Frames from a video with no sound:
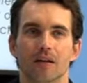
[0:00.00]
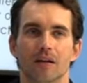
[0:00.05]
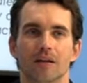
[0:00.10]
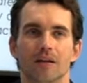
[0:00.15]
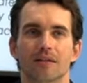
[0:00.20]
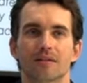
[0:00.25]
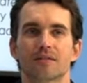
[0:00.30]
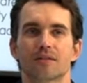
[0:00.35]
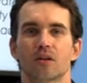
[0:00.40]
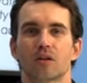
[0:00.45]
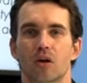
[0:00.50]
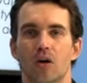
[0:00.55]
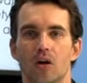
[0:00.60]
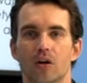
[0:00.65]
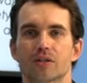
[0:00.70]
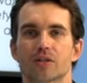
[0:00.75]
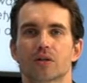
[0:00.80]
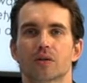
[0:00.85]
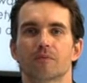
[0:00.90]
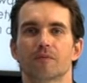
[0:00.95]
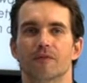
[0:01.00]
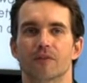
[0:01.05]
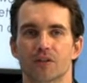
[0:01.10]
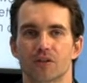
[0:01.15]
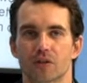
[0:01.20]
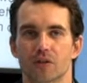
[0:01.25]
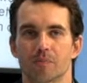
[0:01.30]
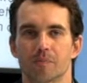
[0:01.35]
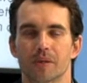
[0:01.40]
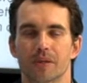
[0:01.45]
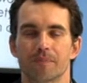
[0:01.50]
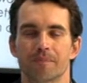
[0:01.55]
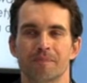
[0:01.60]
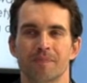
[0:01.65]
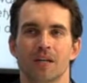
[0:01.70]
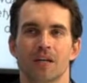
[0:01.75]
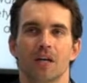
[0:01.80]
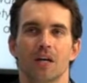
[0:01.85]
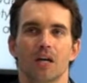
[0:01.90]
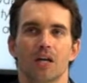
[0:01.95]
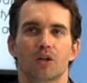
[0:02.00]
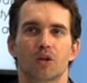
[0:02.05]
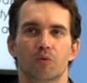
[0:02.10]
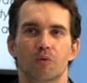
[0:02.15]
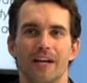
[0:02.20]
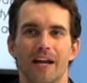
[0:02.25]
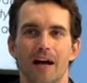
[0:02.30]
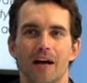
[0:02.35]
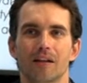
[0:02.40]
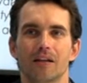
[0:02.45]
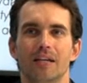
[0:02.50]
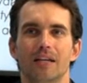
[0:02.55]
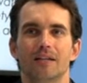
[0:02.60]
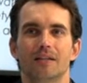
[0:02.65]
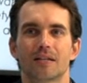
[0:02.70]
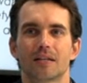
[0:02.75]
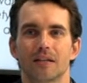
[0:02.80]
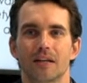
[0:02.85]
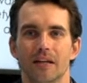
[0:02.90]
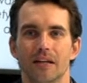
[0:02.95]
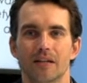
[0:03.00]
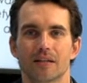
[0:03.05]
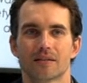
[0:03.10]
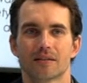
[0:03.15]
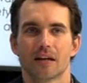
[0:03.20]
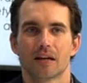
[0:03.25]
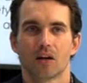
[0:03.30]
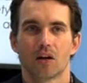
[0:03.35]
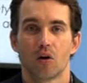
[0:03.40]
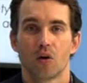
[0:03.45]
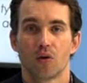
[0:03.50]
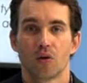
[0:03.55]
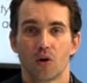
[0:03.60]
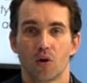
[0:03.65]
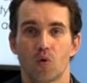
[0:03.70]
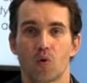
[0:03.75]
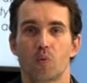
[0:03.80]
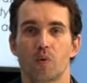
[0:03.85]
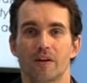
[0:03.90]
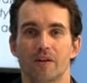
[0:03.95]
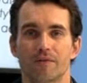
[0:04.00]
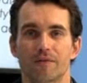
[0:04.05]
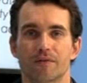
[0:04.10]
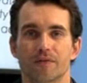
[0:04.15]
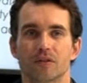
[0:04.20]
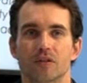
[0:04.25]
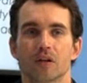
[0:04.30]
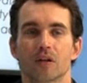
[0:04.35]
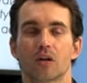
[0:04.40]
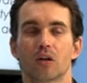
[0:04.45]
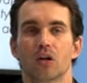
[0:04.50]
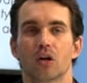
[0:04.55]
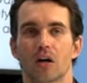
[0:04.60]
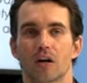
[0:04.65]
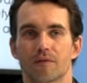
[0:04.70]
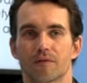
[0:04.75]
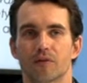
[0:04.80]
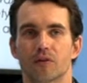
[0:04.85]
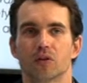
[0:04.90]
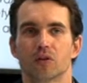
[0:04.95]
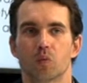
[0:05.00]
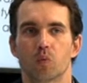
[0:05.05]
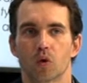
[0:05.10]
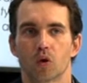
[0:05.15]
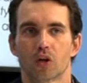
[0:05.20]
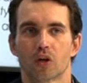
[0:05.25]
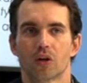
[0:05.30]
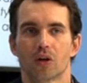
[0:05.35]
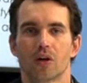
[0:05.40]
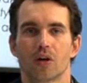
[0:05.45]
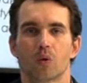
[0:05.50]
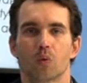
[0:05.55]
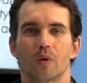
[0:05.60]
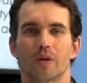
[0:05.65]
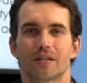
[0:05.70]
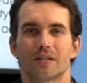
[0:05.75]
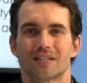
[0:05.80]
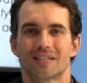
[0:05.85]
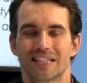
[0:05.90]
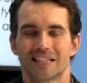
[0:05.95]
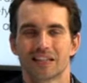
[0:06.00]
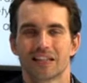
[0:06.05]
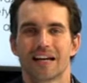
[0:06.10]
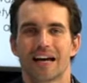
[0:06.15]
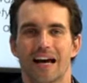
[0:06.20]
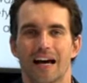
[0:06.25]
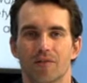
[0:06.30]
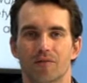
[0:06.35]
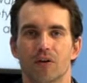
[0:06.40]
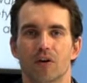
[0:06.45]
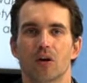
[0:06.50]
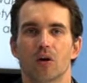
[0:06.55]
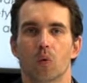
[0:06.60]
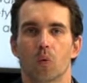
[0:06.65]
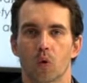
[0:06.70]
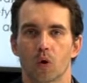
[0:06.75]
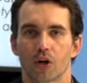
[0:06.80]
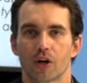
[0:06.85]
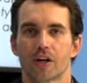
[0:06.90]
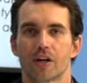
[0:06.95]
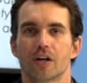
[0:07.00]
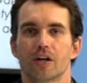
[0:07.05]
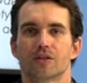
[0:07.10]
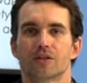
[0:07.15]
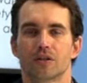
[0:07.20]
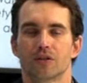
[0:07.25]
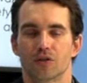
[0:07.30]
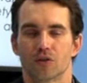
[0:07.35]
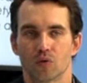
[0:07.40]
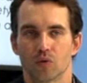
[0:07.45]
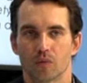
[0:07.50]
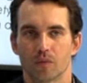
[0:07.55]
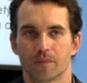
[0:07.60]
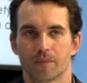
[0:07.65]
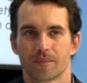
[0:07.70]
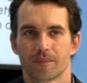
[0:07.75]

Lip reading: it's the long-term vision. But the reality today is that although we've done a lot of good work, we still have work to do.